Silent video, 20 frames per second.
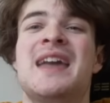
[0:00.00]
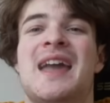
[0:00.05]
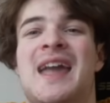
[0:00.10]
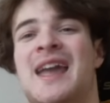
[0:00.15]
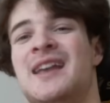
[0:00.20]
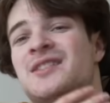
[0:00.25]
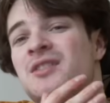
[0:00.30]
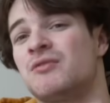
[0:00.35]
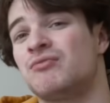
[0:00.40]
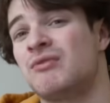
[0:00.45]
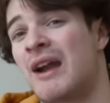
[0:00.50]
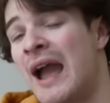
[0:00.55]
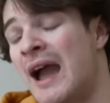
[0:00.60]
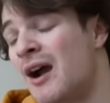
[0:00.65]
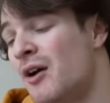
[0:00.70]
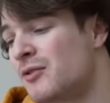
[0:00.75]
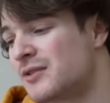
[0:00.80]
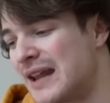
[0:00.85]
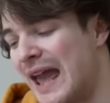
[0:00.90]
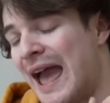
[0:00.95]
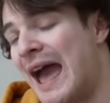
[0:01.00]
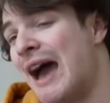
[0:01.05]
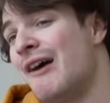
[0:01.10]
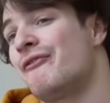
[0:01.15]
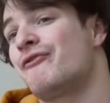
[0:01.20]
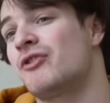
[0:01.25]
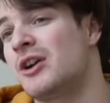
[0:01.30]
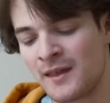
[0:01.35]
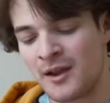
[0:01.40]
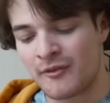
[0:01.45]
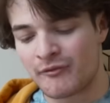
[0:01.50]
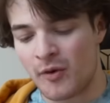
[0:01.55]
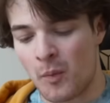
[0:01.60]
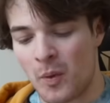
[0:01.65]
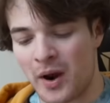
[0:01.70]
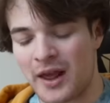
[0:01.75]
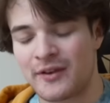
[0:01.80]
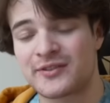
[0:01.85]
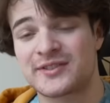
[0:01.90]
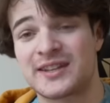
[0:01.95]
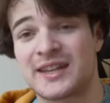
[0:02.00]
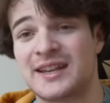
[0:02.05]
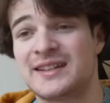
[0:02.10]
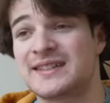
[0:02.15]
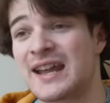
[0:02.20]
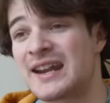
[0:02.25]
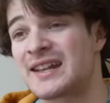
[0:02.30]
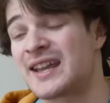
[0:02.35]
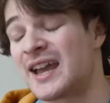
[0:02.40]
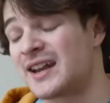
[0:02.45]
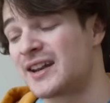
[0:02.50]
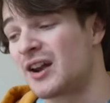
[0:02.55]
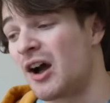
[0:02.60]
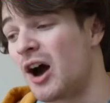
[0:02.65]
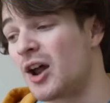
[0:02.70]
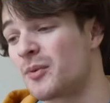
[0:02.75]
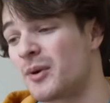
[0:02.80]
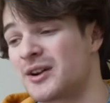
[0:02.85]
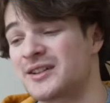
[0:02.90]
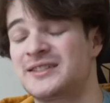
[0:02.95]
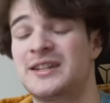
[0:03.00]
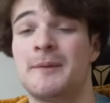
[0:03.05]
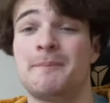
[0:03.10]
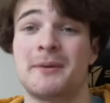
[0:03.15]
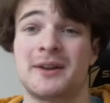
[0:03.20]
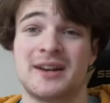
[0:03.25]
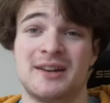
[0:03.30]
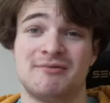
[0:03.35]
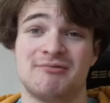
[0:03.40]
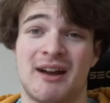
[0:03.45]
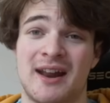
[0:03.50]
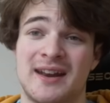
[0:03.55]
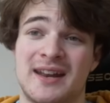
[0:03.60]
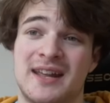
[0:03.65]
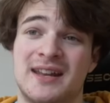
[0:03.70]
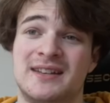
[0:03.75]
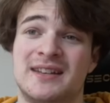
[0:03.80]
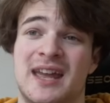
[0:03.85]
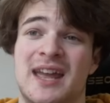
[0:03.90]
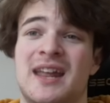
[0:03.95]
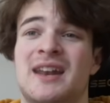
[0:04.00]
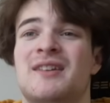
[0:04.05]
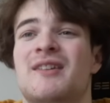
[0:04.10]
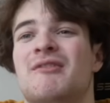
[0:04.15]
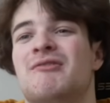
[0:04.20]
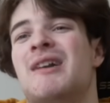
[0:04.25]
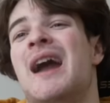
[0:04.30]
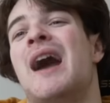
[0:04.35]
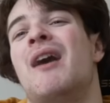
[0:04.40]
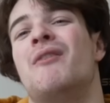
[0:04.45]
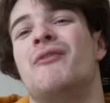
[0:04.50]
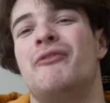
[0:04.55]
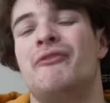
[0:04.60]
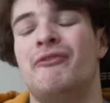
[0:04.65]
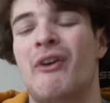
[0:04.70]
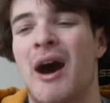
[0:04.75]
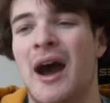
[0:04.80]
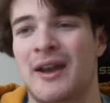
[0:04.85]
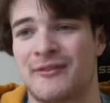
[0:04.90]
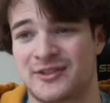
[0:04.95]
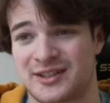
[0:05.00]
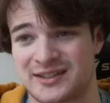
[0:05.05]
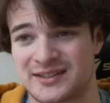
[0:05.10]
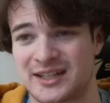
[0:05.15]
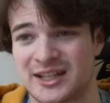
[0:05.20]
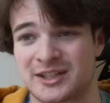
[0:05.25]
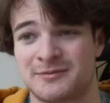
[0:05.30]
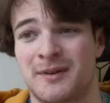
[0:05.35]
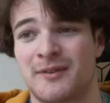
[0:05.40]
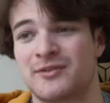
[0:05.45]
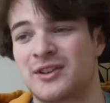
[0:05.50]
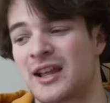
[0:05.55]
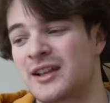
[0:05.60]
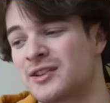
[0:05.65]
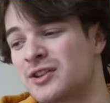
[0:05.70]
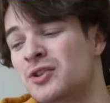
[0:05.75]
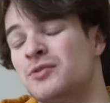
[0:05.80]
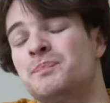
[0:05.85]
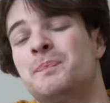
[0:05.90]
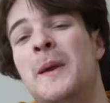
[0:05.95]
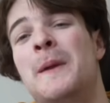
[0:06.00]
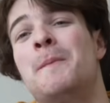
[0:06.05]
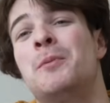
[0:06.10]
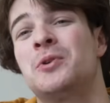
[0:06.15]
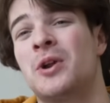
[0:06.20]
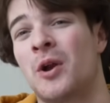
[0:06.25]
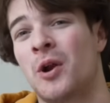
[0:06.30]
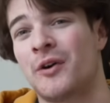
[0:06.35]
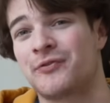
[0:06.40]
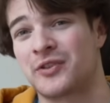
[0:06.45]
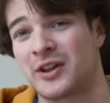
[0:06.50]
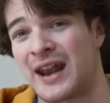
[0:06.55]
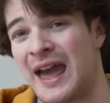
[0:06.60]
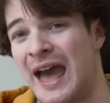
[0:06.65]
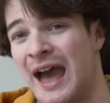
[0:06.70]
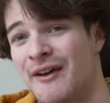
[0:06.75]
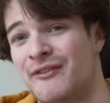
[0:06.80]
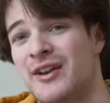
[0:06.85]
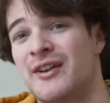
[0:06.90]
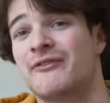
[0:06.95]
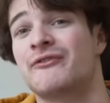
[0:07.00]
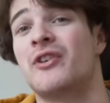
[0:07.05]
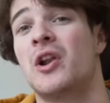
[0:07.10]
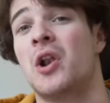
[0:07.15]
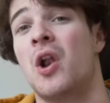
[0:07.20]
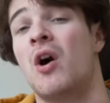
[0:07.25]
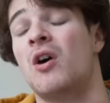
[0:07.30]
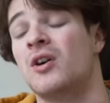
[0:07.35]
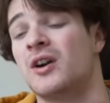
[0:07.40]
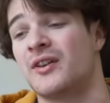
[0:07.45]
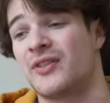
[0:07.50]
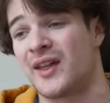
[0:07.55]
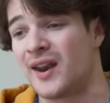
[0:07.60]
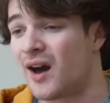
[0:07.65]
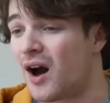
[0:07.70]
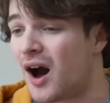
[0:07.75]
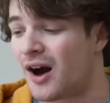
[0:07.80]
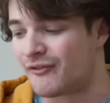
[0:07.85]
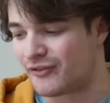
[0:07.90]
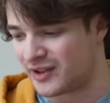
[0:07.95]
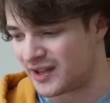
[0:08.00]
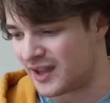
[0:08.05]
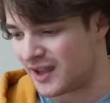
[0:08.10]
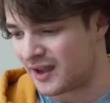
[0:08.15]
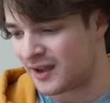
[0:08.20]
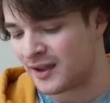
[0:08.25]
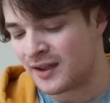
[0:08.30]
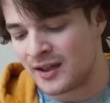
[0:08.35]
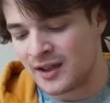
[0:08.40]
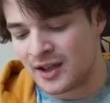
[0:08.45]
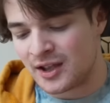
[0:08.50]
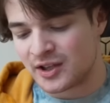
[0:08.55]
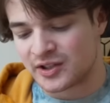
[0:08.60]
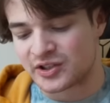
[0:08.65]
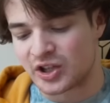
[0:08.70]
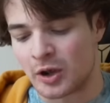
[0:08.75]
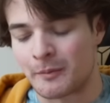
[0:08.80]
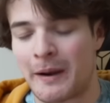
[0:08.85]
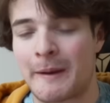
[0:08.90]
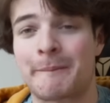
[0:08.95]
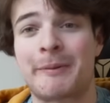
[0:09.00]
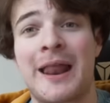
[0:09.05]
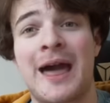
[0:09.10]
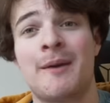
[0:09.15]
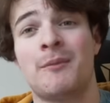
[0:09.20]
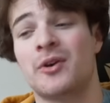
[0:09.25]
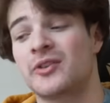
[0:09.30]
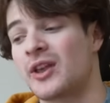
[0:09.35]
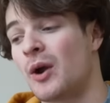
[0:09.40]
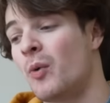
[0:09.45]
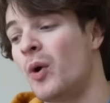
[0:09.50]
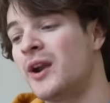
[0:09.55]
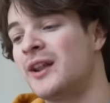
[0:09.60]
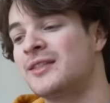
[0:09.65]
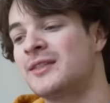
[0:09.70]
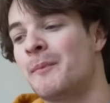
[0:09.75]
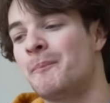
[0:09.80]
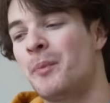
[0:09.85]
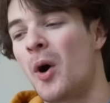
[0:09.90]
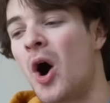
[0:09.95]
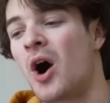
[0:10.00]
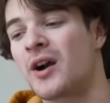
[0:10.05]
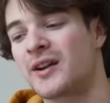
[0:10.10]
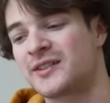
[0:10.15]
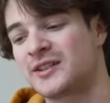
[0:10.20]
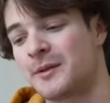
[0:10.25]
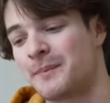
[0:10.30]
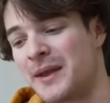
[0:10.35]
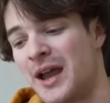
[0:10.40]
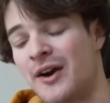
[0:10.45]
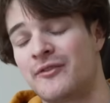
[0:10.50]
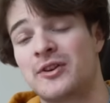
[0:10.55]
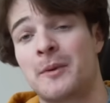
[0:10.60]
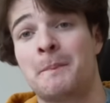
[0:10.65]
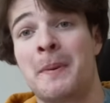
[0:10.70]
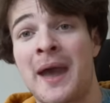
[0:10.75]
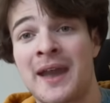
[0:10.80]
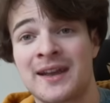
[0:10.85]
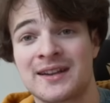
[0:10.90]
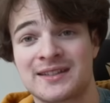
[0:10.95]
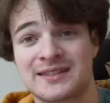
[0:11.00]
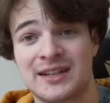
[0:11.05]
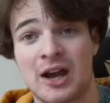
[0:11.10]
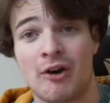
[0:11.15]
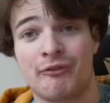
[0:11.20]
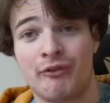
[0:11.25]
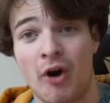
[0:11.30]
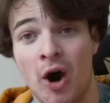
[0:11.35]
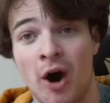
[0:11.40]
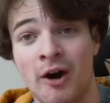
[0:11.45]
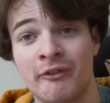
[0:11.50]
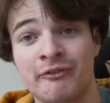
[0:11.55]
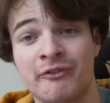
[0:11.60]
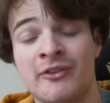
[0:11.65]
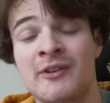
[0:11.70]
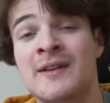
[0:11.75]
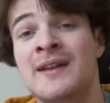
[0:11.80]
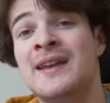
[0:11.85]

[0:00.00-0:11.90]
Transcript: is around average. From what I've seen, dedicated hardware is typically rented in around 5 to 6 months. Like, people don't often have it for longer than half a year. So my plan was I wanted the box to be able to pay itself off